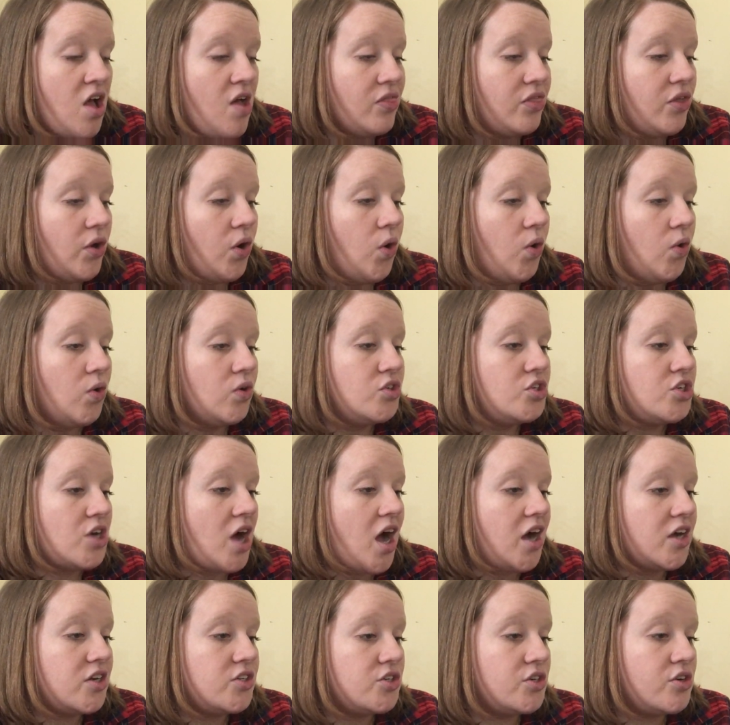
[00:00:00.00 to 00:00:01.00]
The old
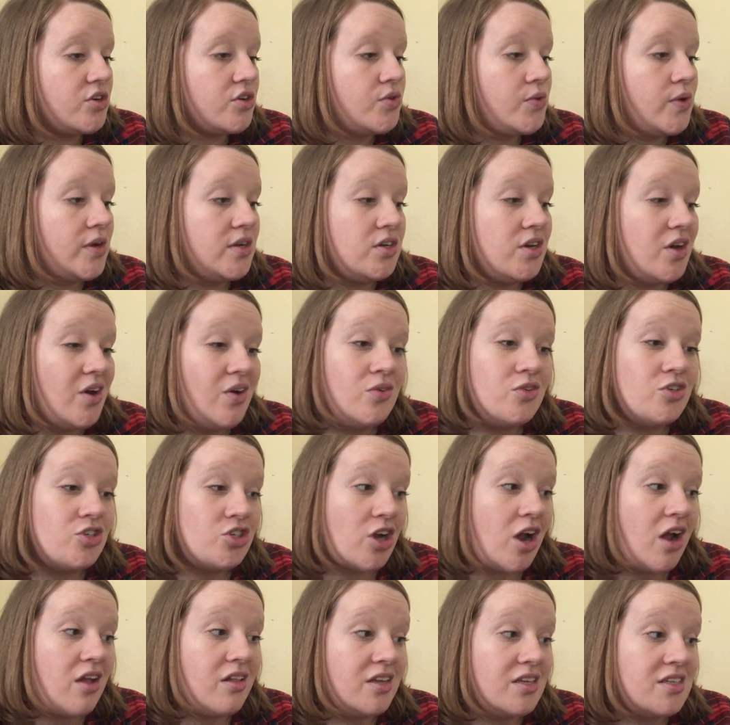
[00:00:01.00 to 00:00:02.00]
doctor, who had known
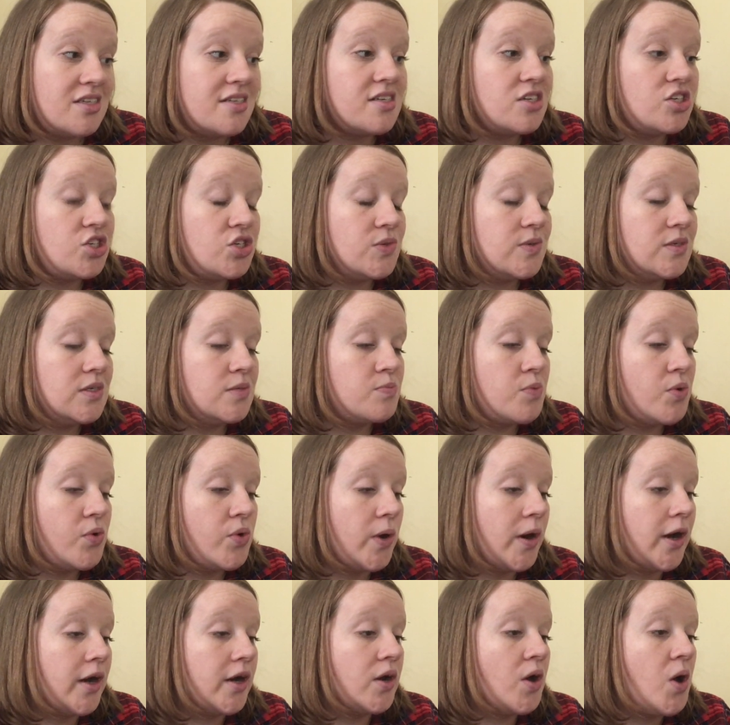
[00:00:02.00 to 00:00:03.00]
Charlotte since she was
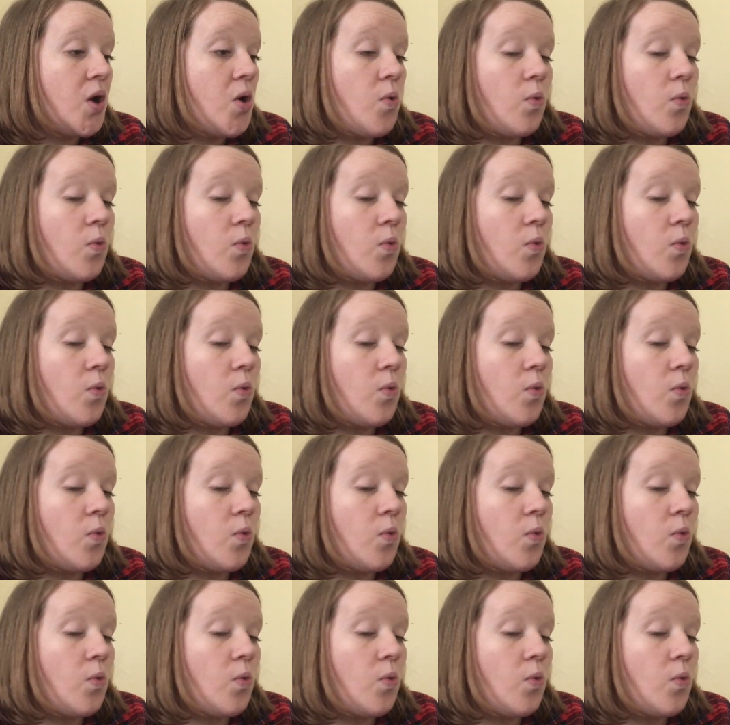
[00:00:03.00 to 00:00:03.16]
born,